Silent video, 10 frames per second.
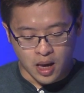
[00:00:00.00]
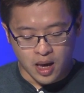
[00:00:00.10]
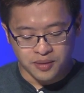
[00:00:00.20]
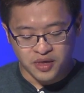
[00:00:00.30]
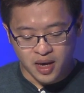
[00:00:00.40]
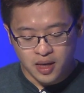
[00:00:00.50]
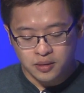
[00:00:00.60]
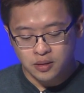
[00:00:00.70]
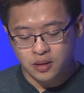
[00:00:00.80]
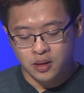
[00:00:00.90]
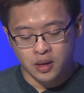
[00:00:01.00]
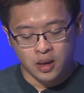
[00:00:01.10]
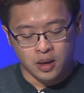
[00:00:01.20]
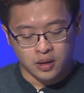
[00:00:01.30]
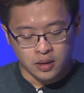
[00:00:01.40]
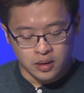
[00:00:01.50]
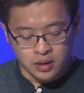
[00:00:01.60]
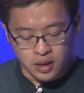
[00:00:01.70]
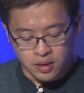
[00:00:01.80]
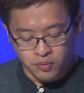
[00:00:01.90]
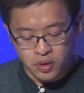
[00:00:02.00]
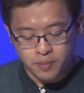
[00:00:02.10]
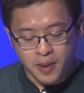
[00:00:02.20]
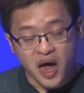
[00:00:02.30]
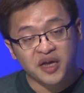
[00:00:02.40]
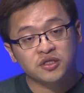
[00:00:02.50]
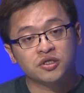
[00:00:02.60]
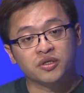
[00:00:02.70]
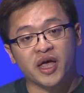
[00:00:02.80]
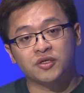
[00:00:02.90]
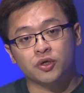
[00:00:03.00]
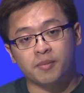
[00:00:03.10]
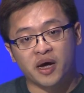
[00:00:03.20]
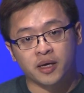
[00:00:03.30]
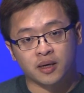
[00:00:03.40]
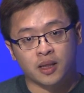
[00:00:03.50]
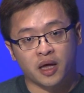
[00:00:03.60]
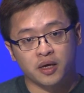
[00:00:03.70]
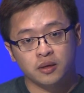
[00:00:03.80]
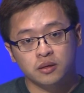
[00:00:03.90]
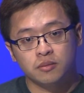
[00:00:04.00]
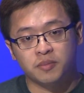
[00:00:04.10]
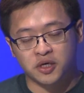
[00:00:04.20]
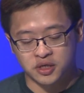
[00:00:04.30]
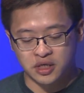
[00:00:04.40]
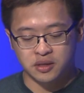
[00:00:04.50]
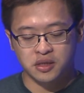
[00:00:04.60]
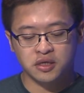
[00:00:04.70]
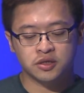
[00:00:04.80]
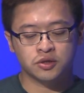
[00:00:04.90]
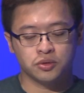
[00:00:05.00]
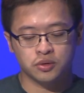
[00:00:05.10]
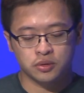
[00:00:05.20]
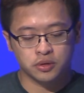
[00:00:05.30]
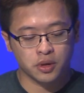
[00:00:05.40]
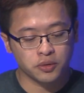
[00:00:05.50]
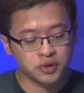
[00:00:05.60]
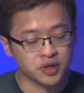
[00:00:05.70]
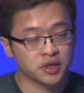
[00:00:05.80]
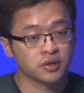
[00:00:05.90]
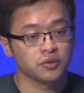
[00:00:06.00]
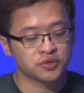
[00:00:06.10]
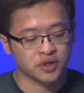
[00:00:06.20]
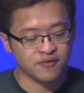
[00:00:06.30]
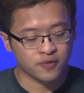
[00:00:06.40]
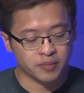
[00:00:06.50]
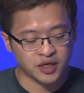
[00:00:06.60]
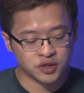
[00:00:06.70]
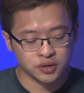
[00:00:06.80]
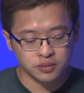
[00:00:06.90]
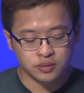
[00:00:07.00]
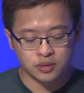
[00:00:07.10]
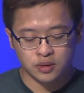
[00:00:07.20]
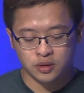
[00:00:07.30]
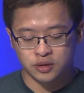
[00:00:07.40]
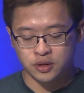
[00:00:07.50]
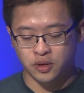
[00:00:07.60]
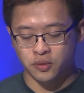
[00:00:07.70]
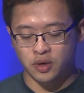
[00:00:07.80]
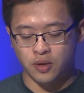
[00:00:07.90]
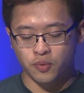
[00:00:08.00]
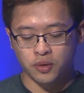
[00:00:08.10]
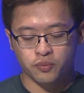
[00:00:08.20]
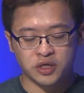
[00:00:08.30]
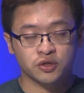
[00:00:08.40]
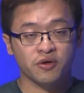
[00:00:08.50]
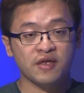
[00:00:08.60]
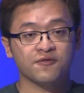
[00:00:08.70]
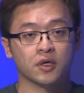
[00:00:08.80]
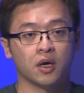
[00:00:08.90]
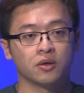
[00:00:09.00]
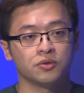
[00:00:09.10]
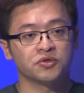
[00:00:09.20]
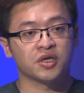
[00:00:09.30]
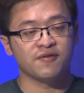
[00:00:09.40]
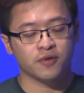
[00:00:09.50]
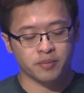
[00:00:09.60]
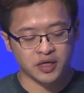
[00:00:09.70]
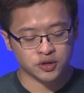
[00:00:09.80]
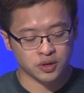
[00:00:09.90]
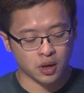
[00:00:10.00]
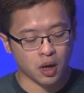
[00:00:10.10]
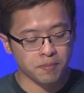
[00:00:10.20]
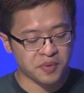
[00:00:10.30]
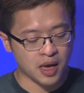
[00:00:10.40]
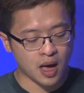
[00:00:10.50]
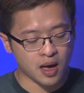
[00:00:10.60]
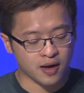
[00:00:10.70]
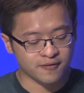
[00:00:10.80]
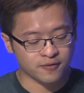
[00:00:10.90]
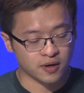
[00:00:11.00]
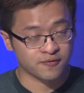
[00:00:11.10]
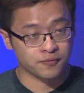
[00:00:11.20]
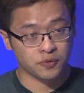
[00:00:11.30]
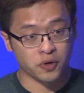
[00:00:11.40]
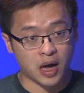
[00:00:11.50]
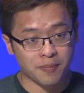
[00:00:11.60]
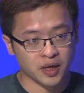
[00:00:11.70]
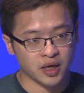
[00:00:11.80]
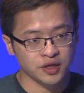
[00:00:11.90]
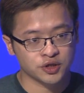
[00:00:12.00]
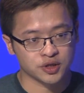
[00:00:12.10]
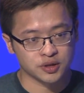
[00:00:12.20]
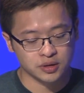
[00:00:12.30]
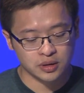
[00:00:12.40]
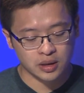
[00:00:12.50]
and then it will bind to the Android market client because it needs to know the user information. So it will retrieve the user information on behalf of your application,